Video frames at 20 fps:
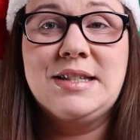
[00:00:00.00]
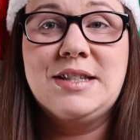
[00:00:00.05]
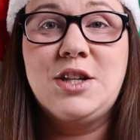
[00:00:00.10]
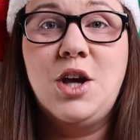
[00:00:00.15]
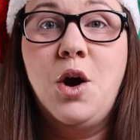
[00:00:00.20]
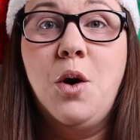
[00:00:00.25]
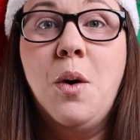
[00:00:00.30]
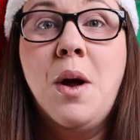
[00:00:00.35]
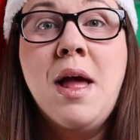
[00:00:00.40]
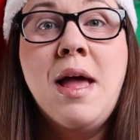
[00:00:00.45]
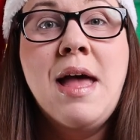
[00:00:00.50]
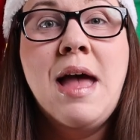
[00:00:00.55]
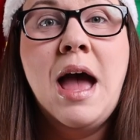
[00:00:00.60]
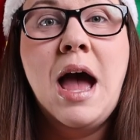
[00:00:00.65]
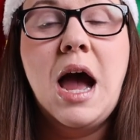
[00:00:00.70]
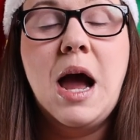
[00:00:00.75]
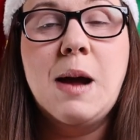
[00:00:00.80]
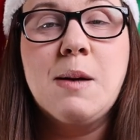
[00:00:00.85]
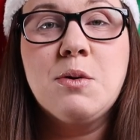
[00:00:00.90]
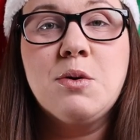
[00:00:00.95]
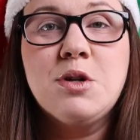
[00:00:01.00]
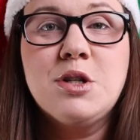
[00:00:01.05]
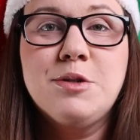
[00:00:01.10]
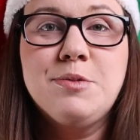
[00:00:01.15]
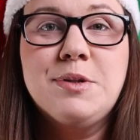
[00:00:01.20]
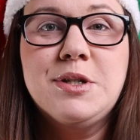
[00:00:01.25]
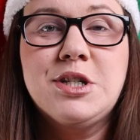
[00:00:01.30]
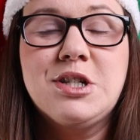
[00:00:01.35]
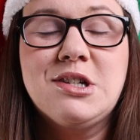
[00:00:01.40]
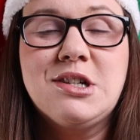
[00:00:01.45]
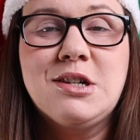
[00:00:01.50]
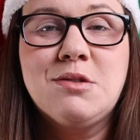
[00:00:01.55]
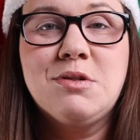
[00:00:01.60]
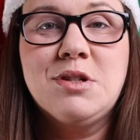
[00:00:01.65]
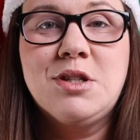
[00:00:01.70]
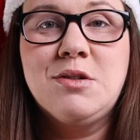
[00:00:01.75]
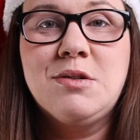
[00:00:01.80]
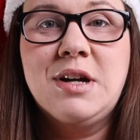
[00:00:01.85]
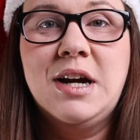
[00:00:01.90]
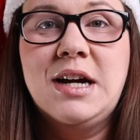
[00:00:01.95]
So I'm going to be sharing
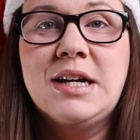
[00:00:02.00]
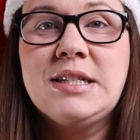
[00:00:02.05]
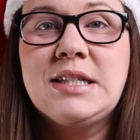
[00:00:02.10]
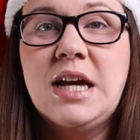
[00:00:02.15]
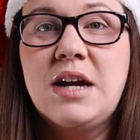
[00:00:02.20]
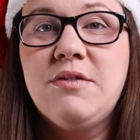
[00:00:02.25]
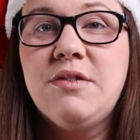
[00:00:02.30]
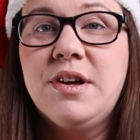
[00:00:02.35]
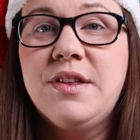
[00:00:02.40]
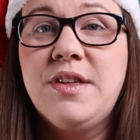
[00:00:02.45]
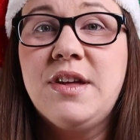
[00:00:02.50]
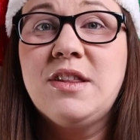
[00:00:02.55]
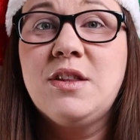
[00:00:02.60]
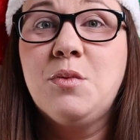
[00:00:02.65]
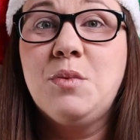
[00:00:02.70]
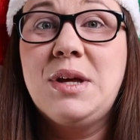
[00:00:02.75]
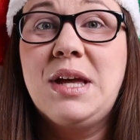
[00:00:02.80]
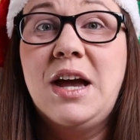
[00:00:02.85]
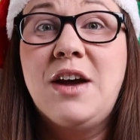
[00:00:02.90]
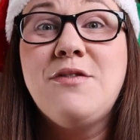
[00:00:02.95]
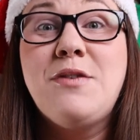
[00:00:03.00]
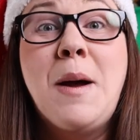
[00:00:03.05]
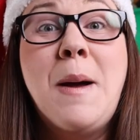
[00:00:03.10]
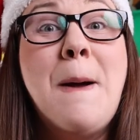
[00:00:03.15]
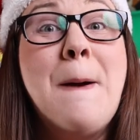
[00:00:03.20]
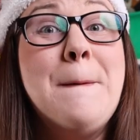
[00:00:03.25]
with you guys everything that we have